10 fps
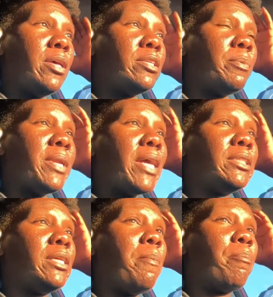someone
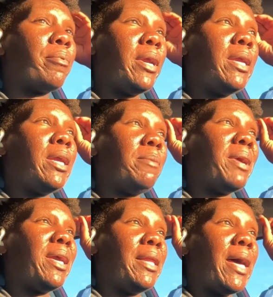actually breaking
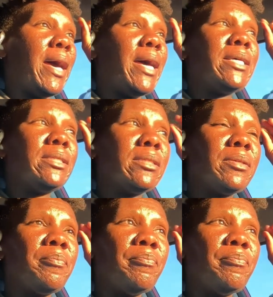my glass,